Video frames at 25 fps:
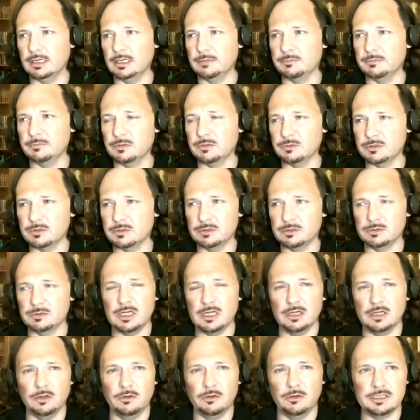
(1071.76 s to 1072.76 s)
there was
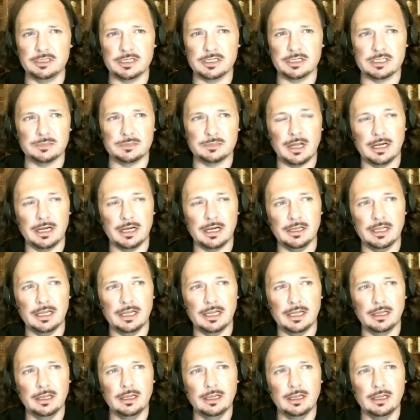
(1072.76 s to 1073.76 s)
no Law and Justice Party there.
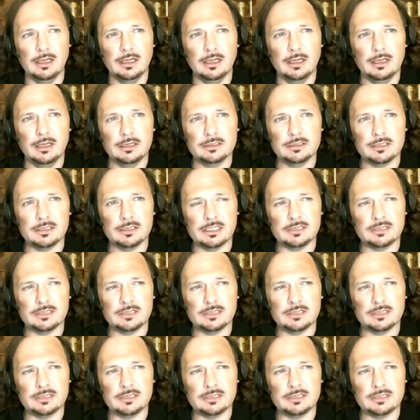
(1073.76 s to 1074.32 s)
So